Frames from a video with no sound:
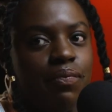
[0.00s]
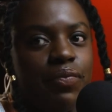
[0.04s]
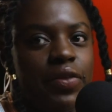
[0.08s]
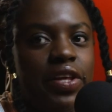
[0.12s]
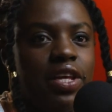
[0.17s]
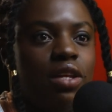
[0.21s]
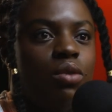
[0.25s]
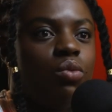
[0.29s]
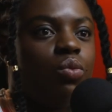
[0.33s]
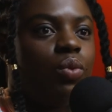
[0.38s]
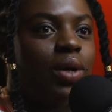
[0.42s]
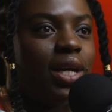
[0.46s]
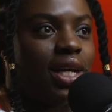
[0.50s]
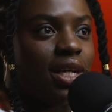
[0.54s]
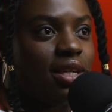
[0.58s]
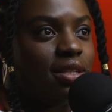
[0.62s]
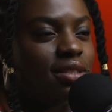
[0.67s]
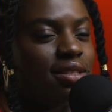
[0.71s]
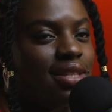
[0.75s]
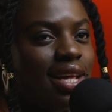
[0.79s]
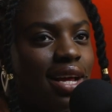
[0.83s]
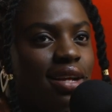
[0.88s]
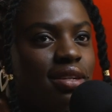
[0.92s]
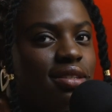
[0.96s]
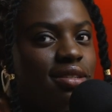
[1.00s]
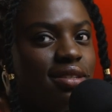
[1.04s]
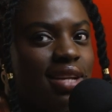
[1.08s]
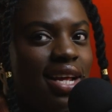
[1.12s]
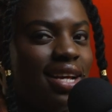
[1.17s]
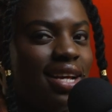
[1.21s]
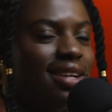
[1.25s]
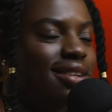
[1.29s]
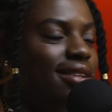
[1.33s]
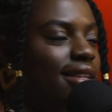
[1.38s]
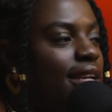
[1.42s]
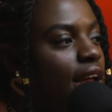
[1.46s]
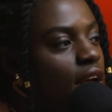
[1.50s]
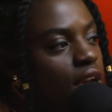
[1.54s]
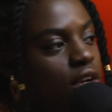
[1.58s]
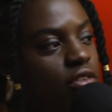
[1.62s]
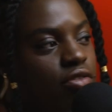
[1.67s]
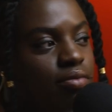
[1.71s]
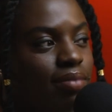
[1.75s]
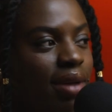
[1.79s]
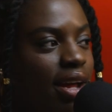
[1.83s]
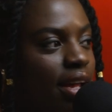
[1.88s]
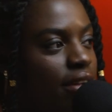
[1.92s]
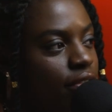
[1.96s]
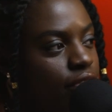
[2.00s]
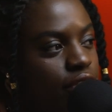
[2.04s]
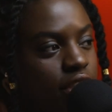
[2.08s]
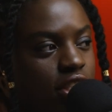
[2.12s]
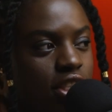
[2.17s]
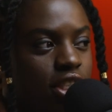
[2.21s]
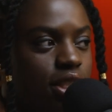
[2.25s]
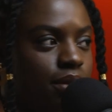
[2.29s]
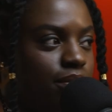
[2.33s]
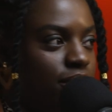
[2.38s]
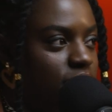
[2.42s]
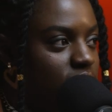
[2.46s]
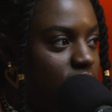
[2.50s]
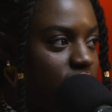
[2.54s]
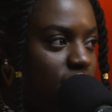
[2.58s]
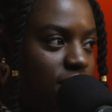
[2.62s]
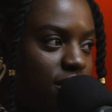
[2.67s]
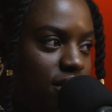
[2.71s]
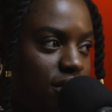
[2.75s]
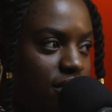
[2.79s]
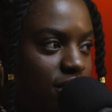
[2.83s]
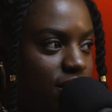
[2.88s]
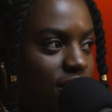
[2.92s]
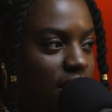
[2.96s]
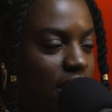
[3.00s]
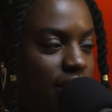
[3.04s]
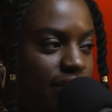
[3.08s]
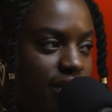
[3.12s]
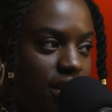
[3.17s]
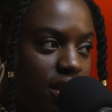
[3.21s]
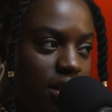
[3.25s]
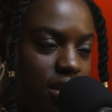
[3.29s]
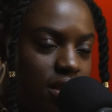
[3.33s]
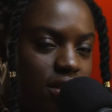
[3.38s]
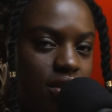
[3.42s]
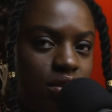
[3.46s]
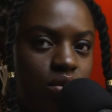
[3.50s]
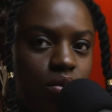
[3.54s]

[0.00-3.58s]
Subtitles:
in ways that like none of my friendships ever did,